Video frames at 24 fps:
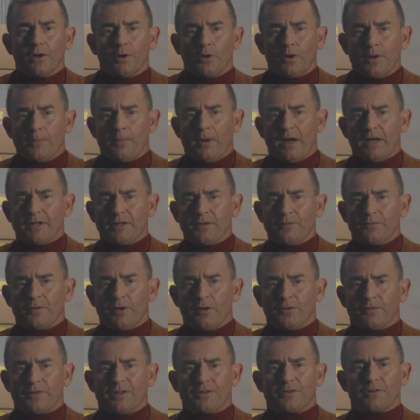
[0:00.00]
Or it might
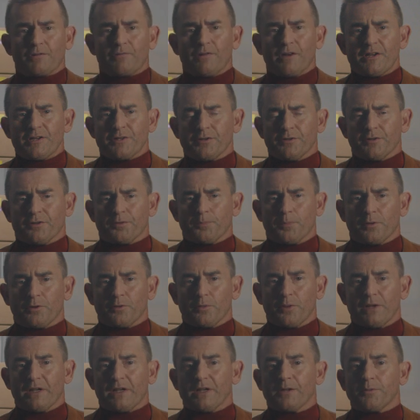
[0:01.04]
involve integrations
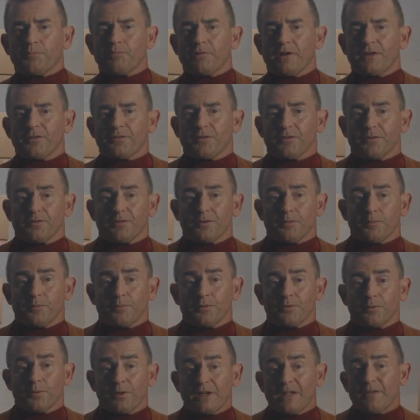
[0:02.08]
between enterprise
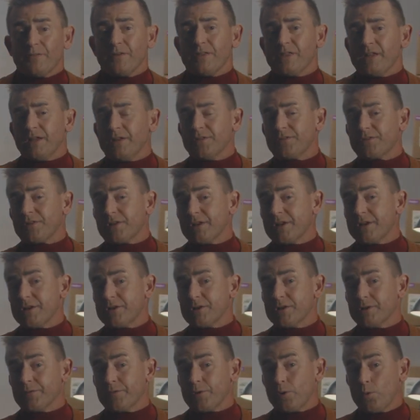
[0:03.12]
systems, or even the
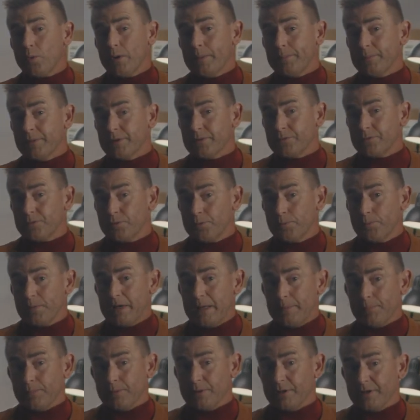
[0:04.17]
installation of equipment or
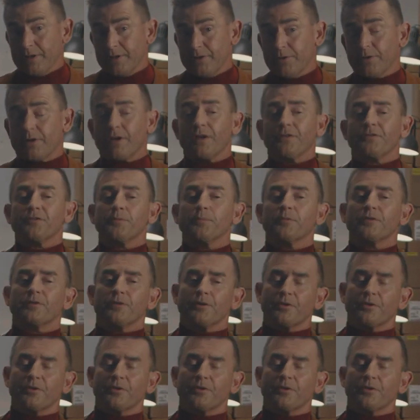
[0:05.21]
people in your customers'